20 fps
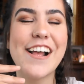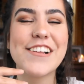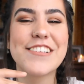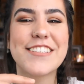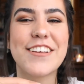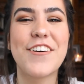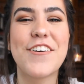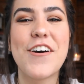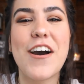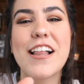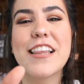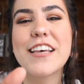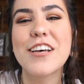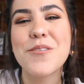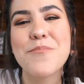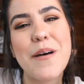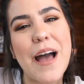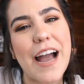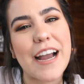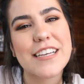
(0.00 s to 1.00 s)
so a
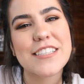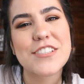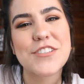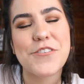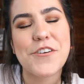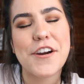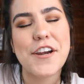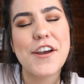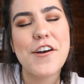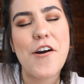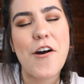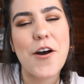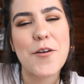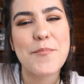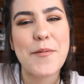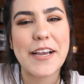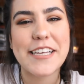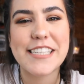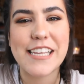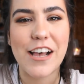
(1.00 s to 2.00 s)
little backstory
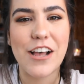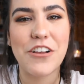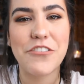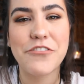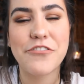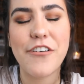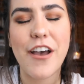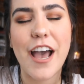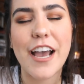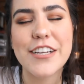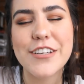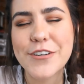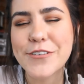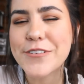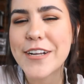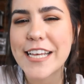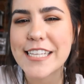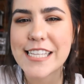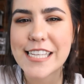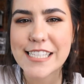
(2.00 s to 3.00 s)
on myself. I
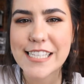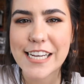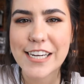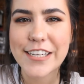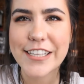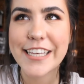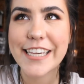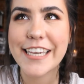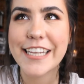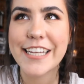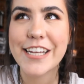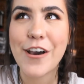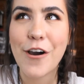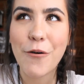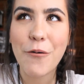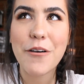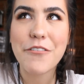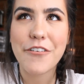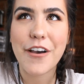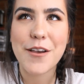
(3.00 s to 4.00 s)
don't necessarily
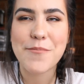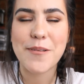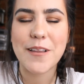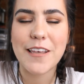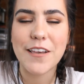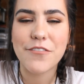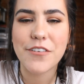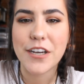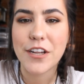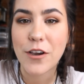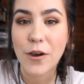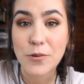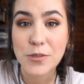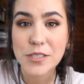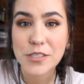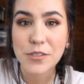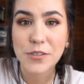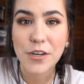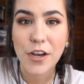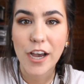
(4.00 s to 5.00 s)
know if I believe in
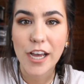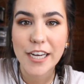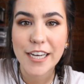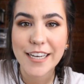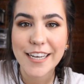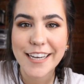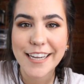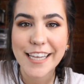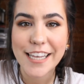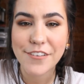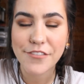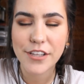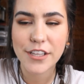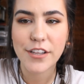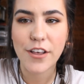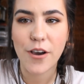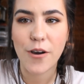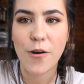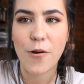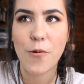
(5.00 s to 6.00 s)
ghosts or not, even
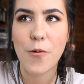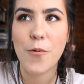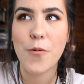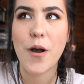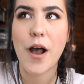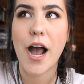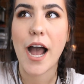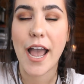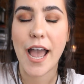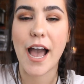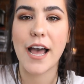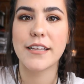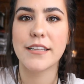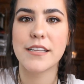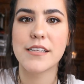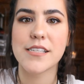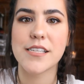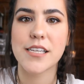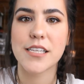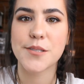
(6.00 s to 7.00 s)
though I had
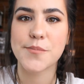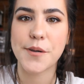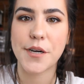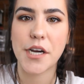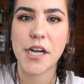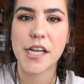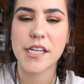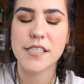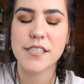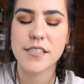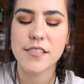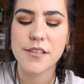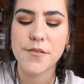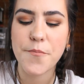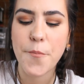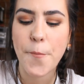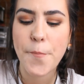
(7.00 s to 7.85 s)
this experience.